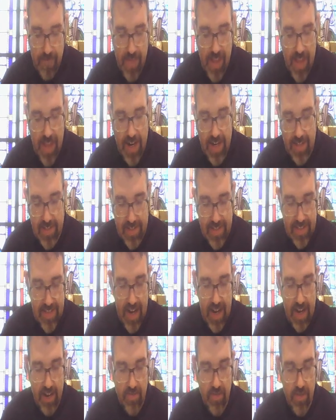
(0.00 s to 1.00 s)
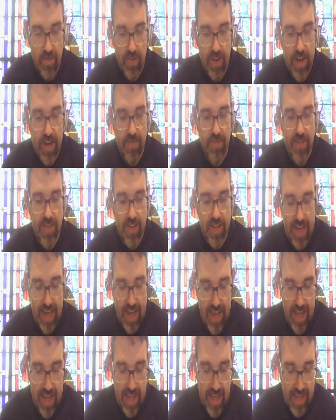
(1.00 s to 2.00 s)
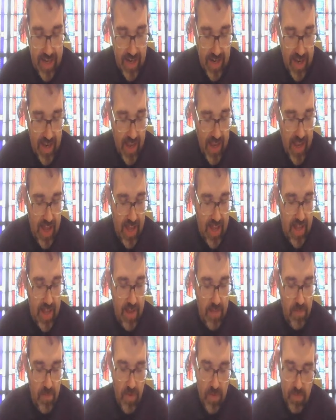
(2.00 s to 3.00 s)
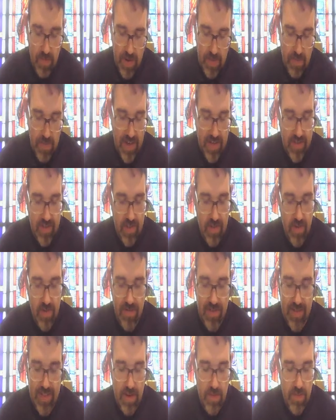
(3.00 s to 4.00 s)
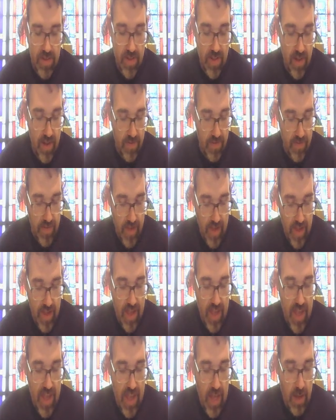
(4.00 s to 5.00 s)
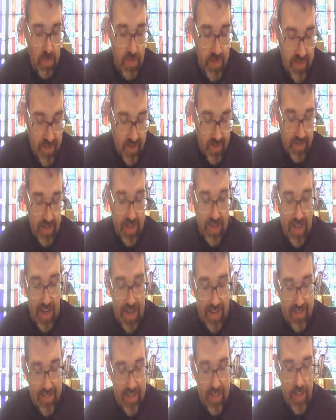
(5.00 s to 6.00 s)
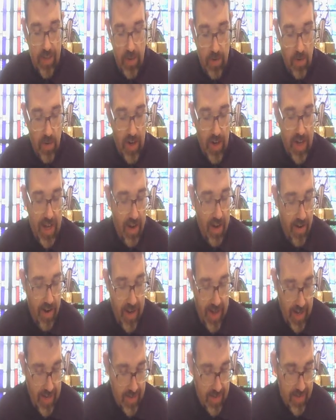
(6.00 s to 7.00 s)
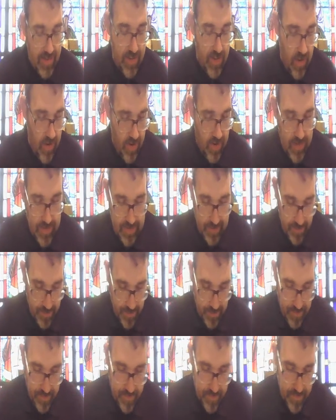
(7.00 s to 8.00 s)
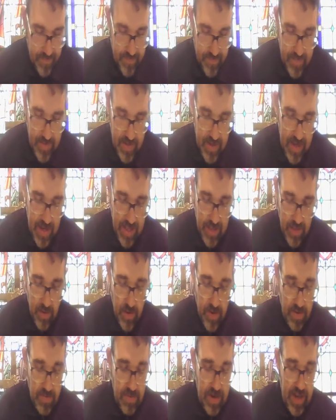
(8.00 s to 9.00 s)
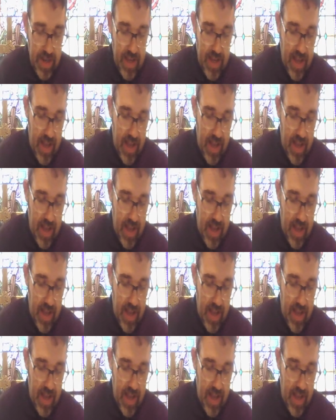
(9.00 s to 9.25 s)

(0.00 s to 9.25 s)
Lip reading: in a state of grief today. And when we miss those that we love, help us to realize that you are carrying us along. And Lord, we